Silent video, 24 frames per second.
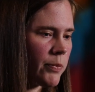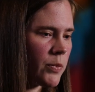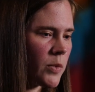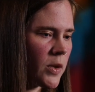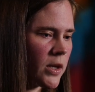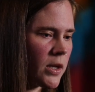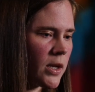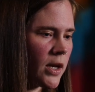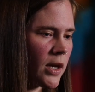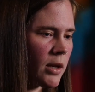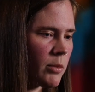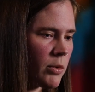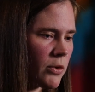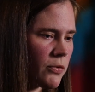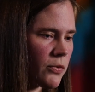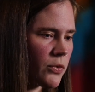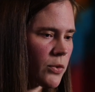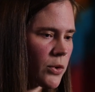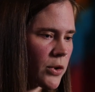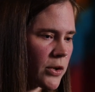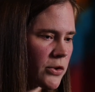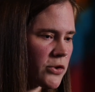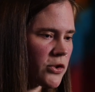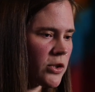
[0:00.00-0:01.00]
the day
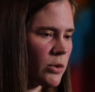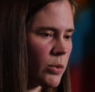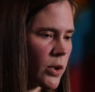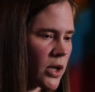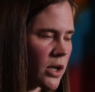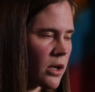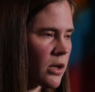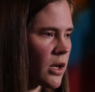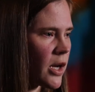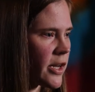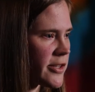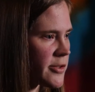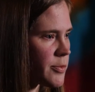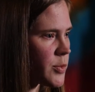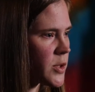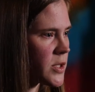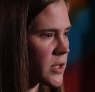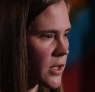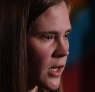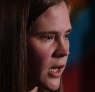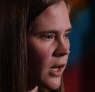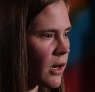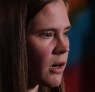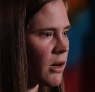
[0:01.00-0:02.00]
before she went on
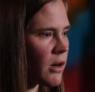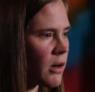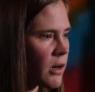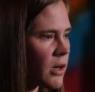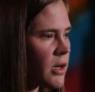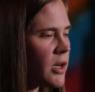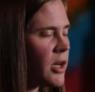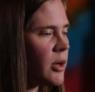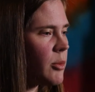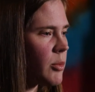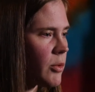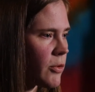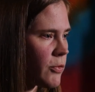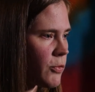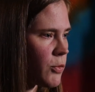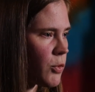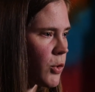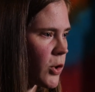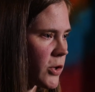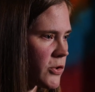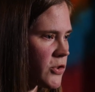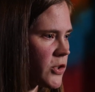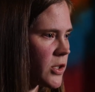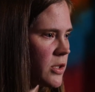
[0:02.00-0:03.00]
hospice care,
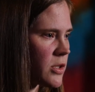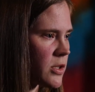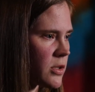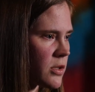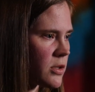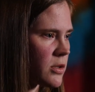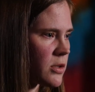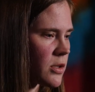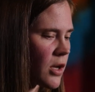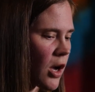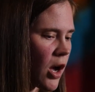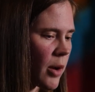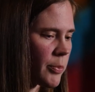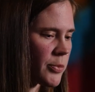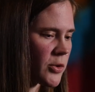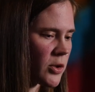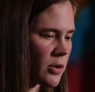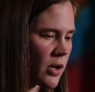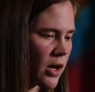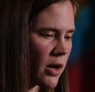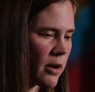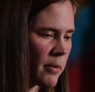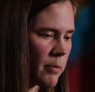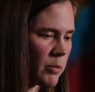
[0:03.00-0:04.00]
before she
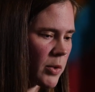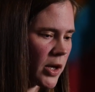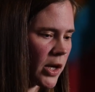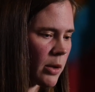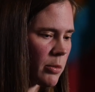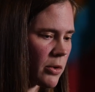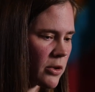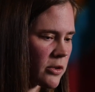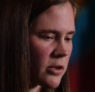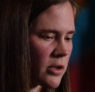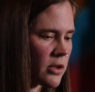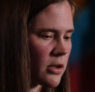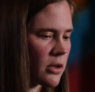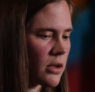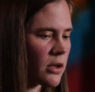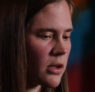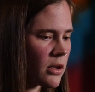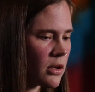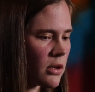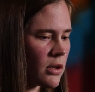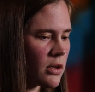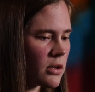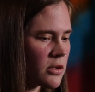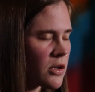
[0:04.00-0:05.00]
stopped being able to
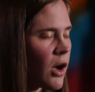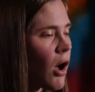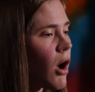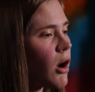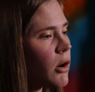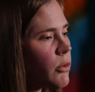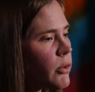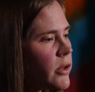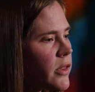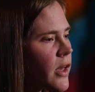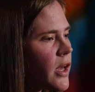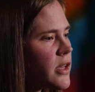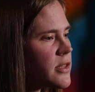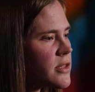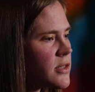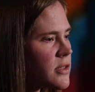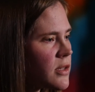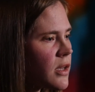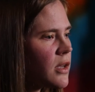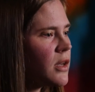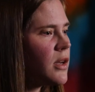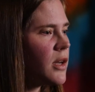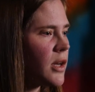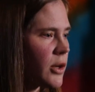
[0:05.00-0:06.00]
talk with
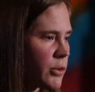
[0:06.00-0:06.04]
us,